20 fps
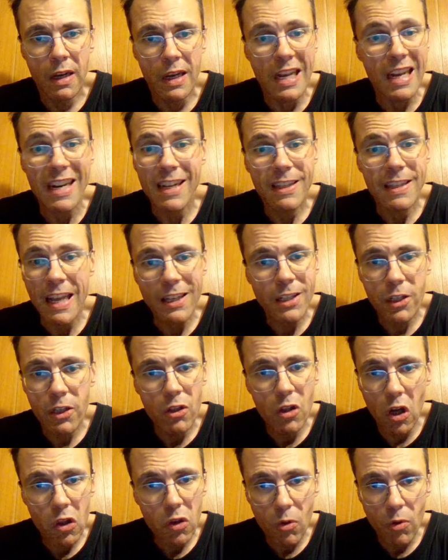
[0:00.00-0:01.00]
And
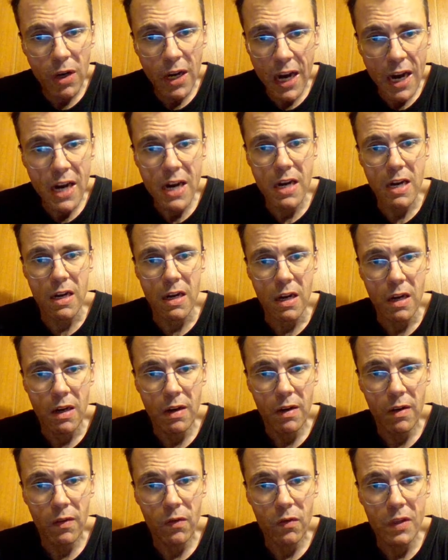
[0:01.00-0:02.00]
that's not okay.
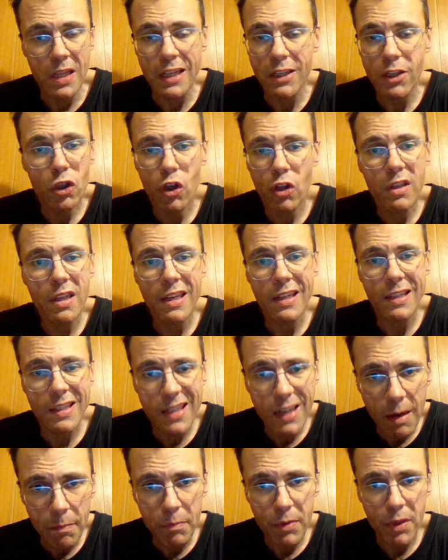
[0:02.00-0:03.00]
That's not
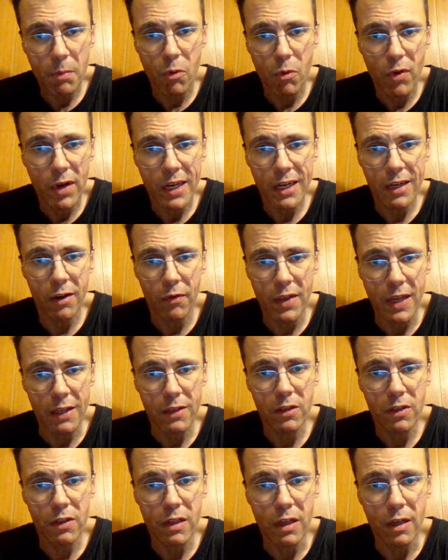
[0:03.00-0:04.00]
acceptable, any of
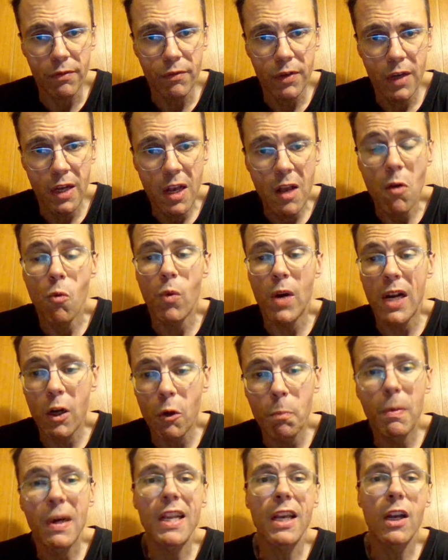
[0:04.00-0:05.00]
that stuff.
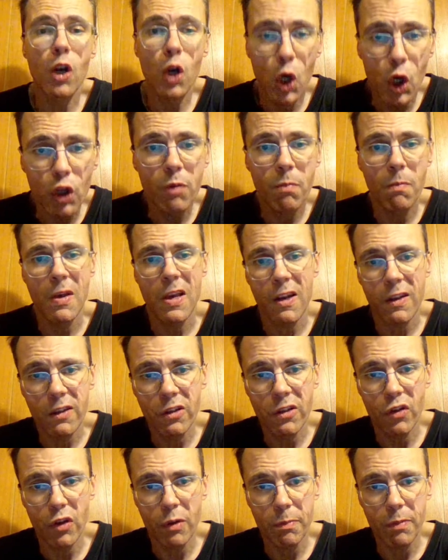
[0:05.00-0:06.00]
Well, but it could be
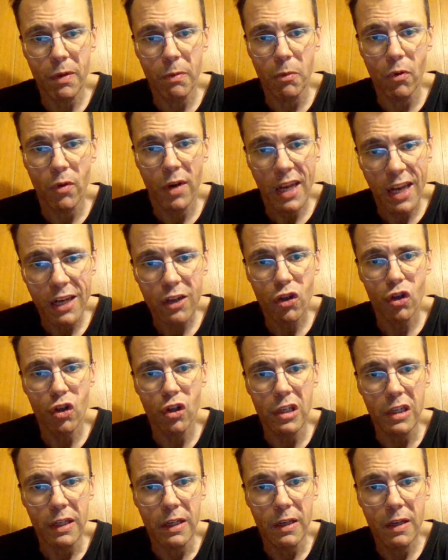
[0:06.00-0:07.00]
acceptable,
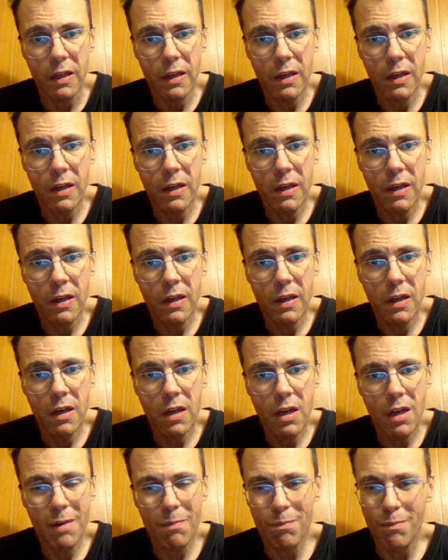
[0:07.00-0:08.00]
actually,
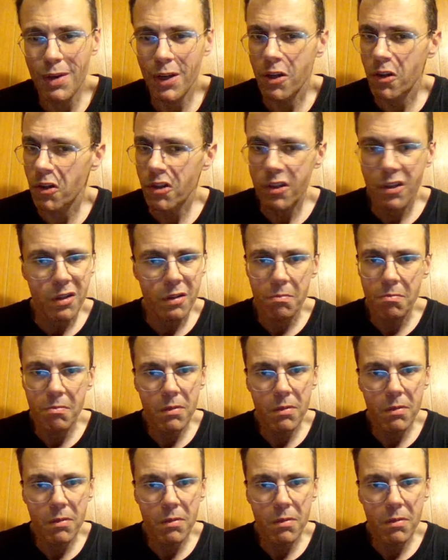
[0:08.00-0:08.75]
because